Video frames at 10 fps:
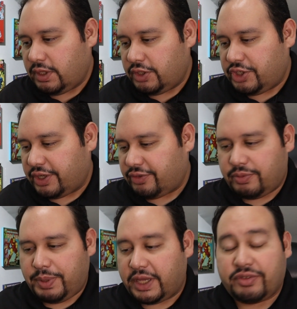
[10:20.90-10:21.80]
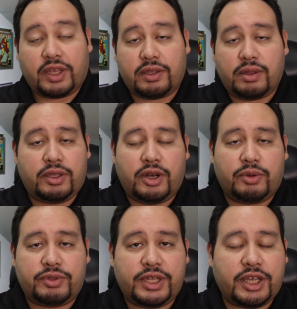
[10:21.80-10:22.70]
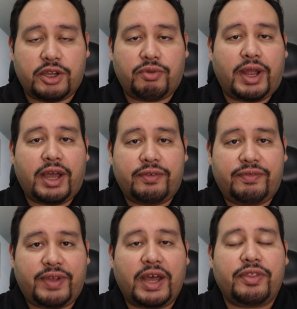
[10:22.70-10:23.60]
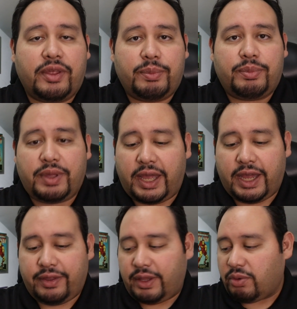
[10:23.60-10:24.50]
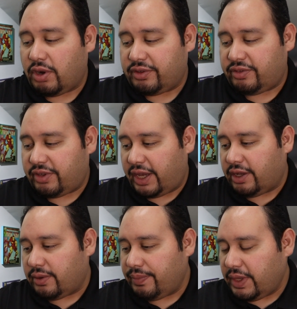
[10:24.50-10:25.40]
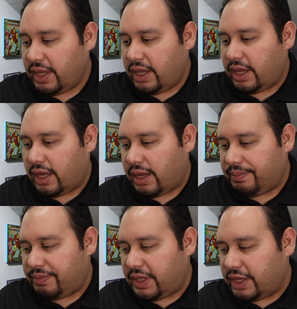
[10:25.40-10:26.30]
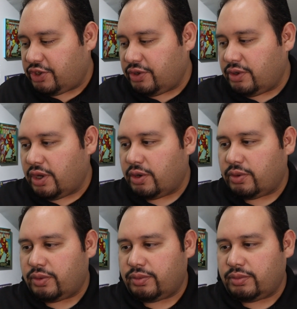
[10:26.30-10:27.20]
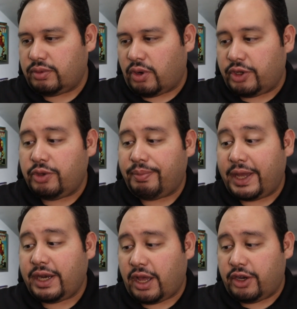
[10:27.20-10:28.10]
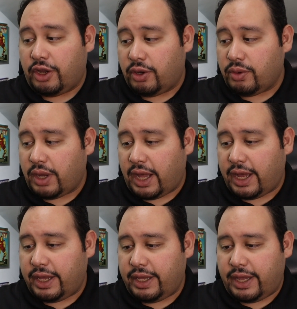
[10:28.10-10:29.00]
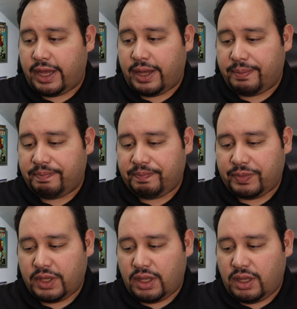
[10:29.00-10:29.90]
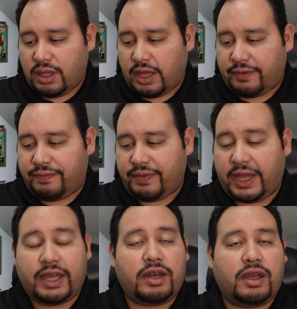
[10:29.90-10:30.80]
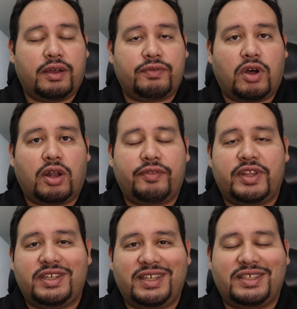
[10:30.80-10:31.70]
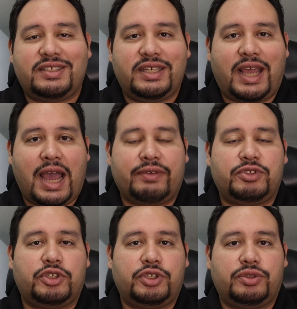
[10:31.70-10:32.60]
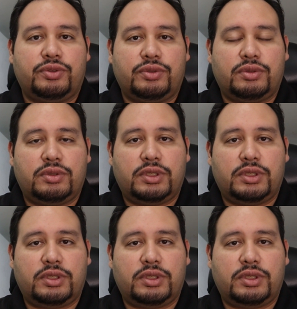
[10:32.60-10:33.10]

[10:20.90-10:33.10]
just because I, digging around, found them and they were on sale. As you know, or you may not know, I am a fan of all of the Disney after-school